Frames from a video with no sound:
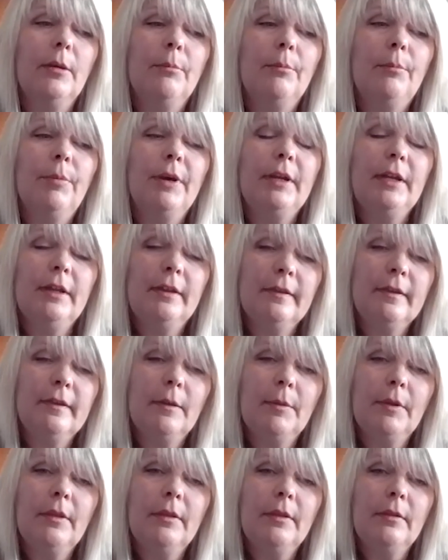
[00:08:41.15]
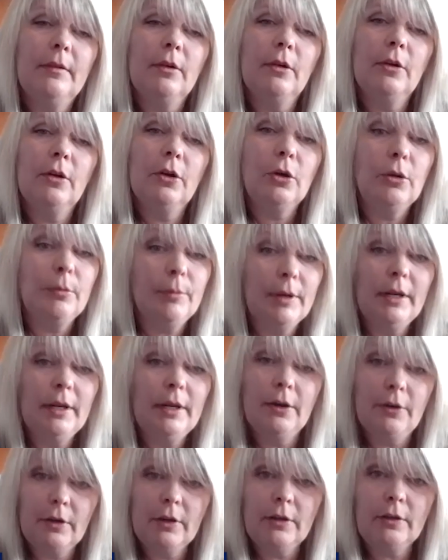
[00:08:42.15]
but in some of the urban
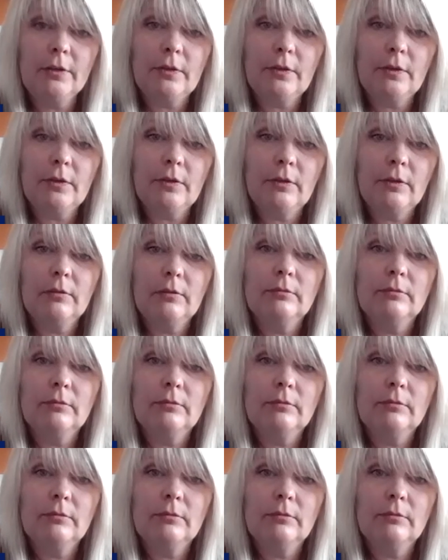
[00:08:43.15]
areas.